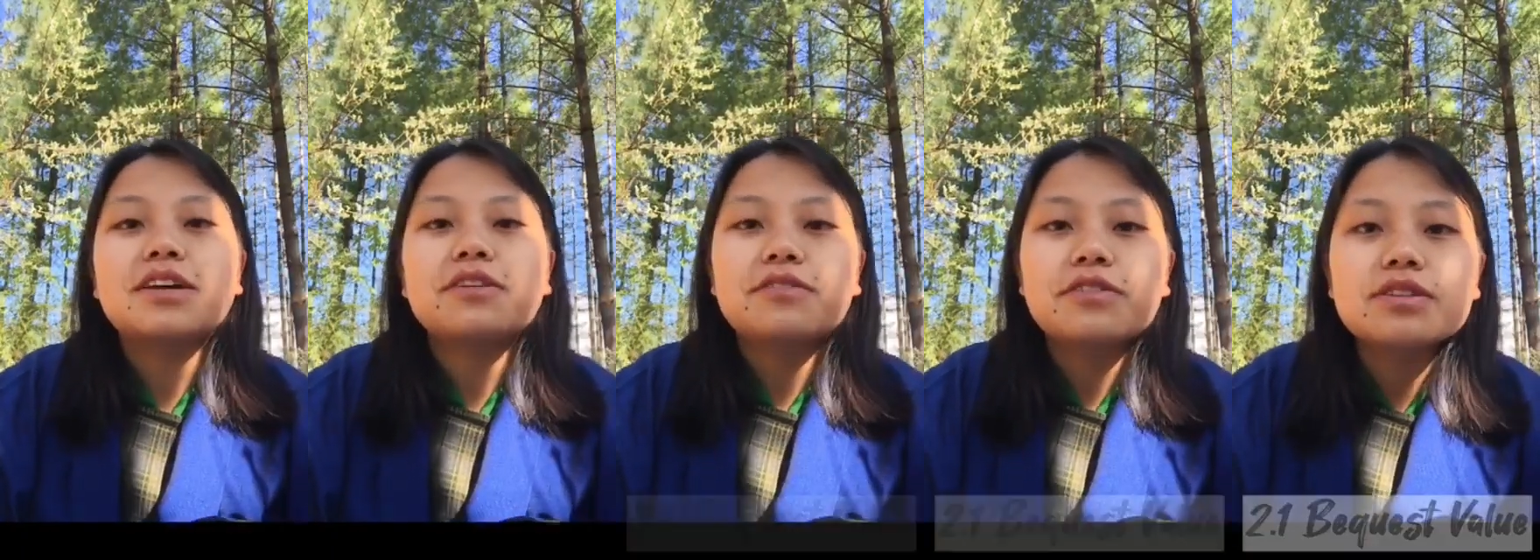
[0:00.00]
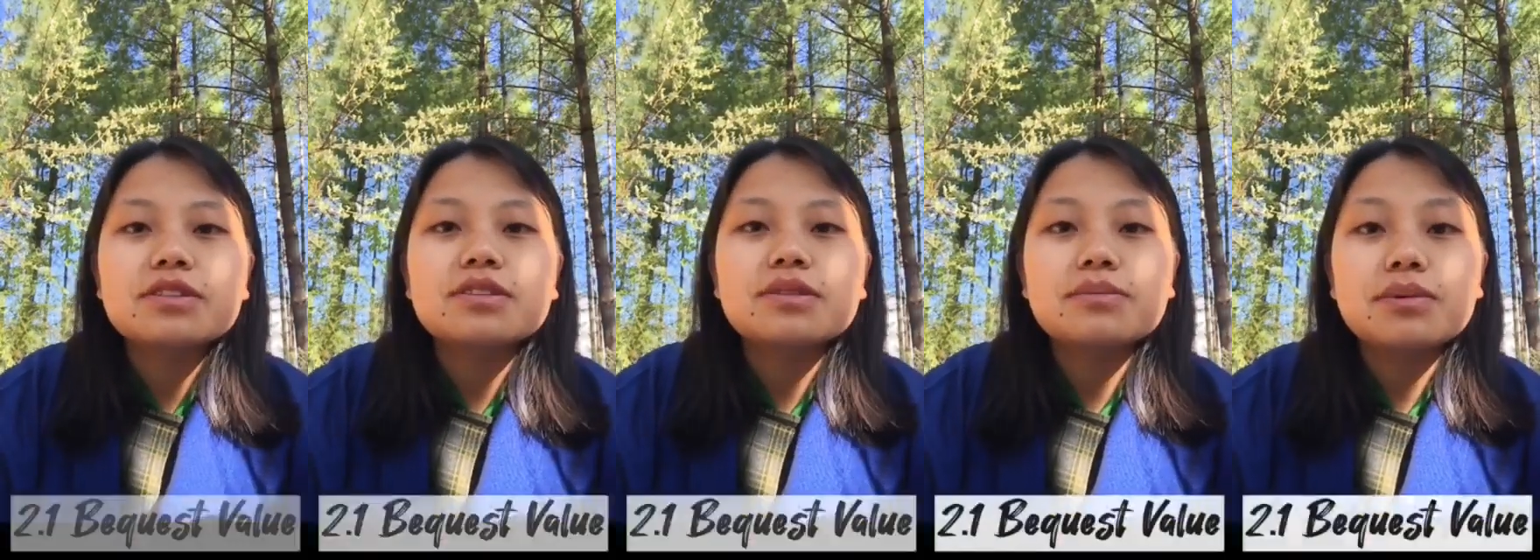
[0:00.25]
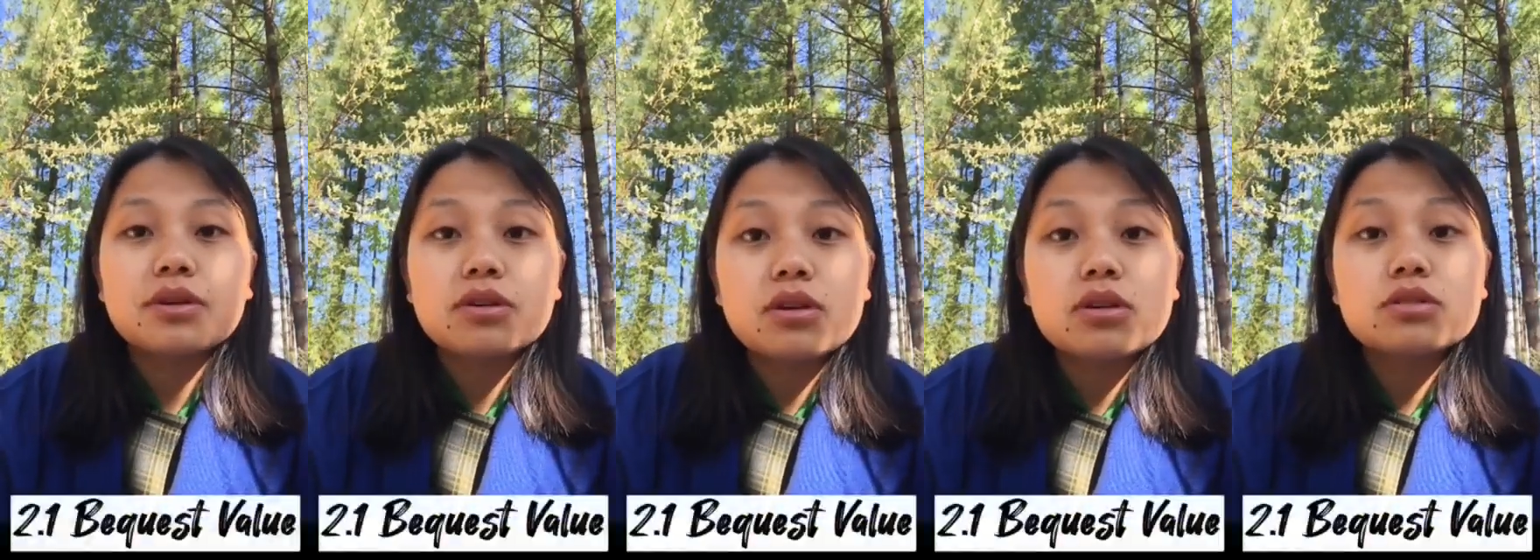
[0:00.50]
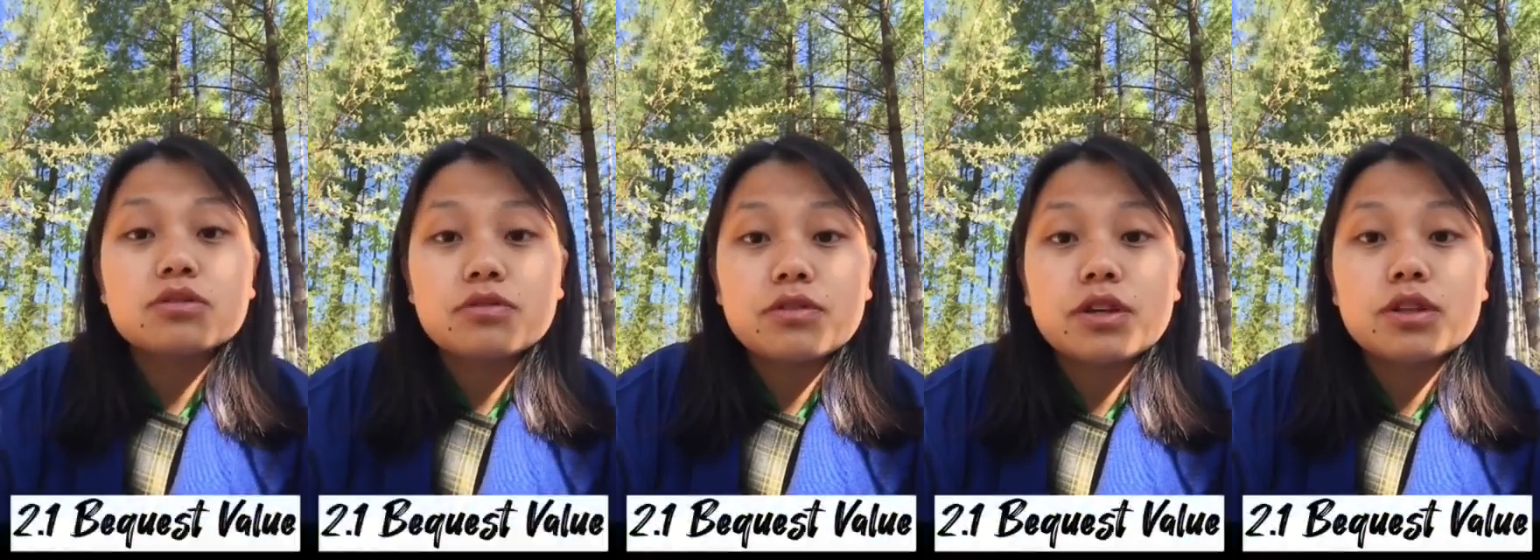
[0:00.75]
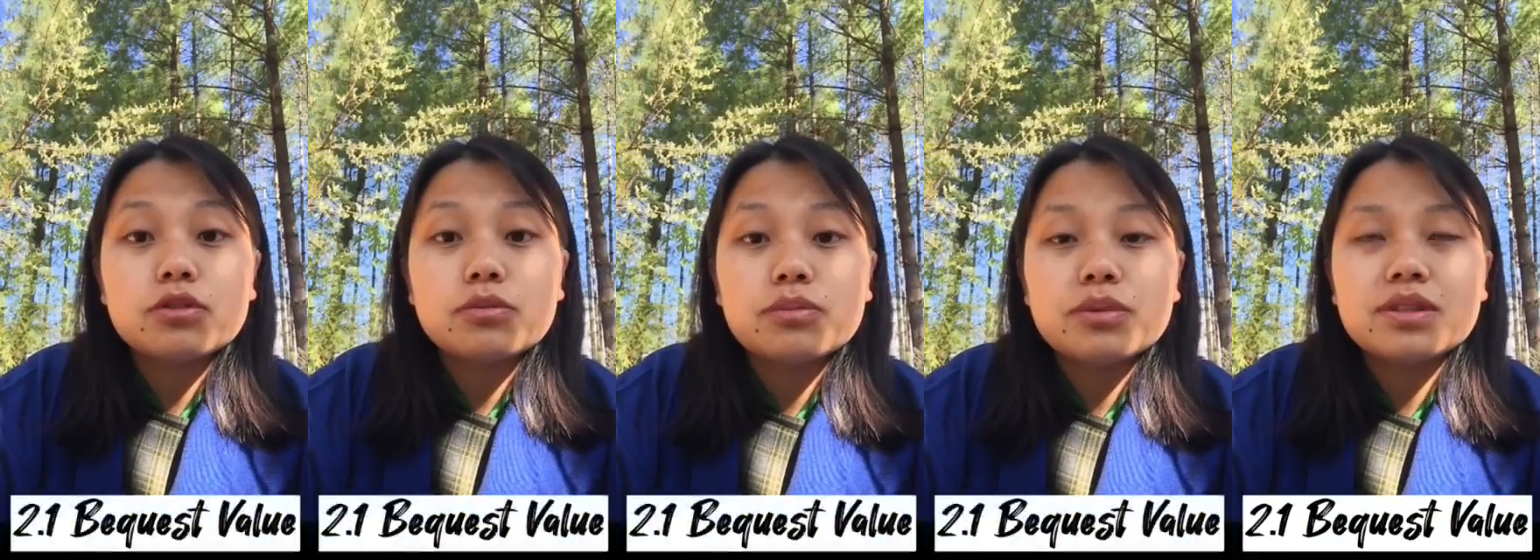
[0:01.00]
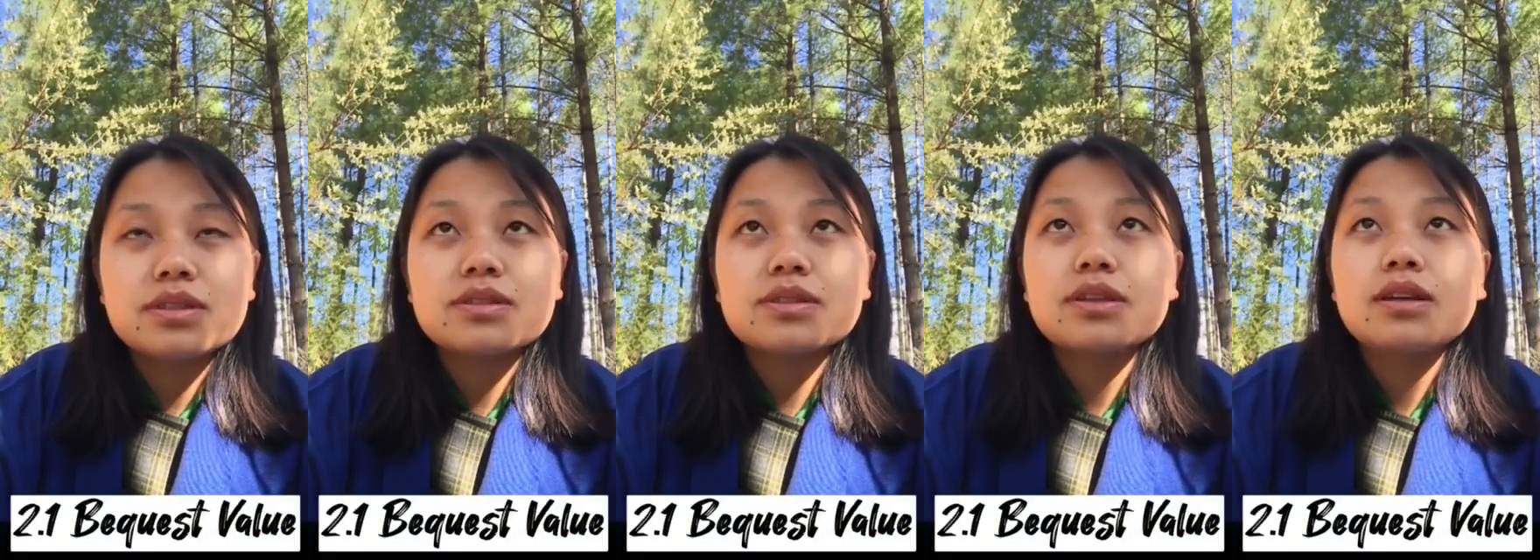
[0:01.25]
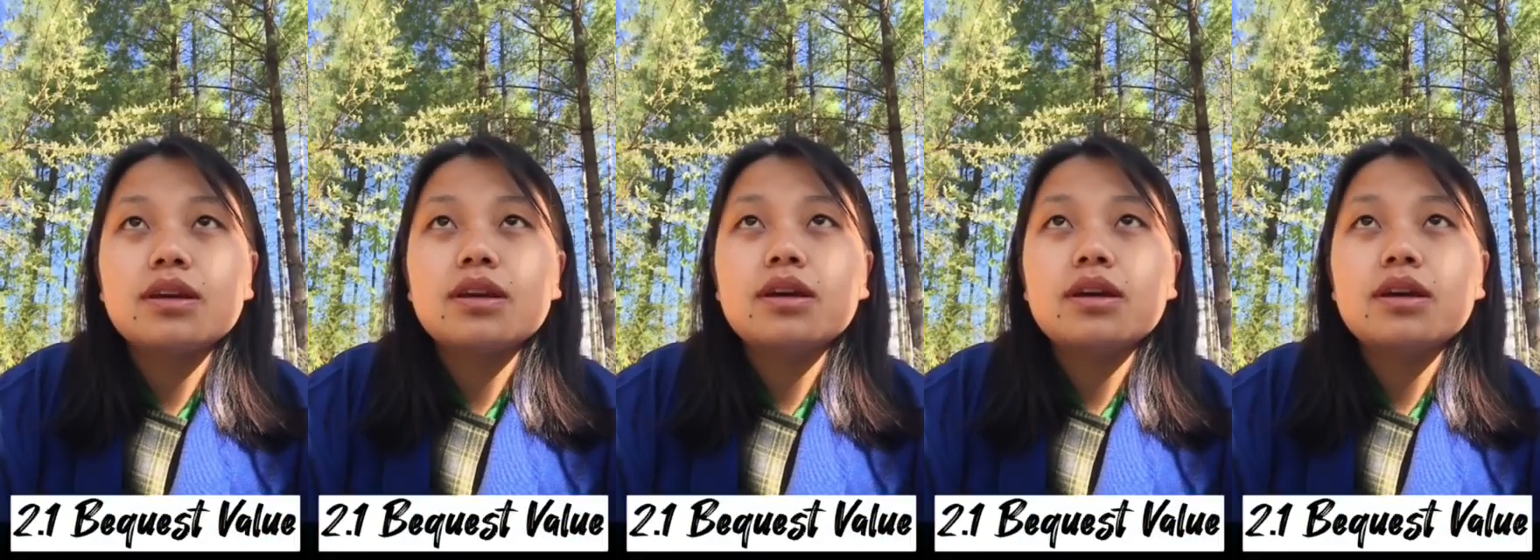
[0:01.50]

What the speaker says: First, the becost value means